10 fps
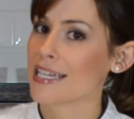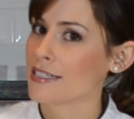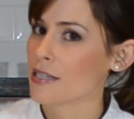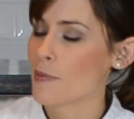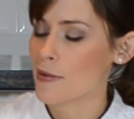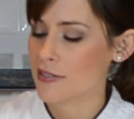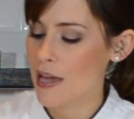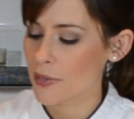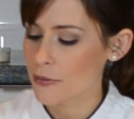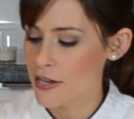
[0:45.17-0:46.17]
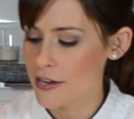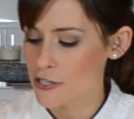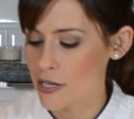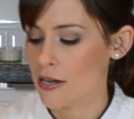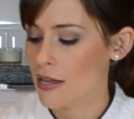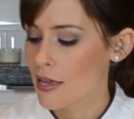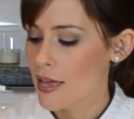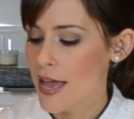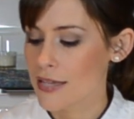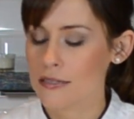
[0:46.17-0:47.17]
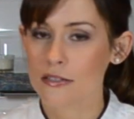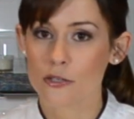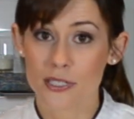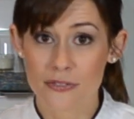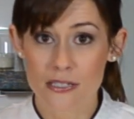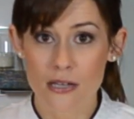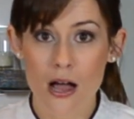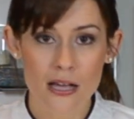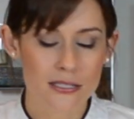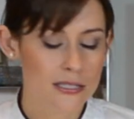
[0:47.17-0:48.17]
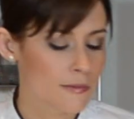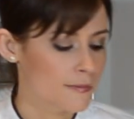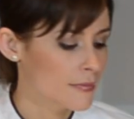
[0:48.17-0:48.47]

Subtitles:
into the balsamic reduction as a little bit of a sauce.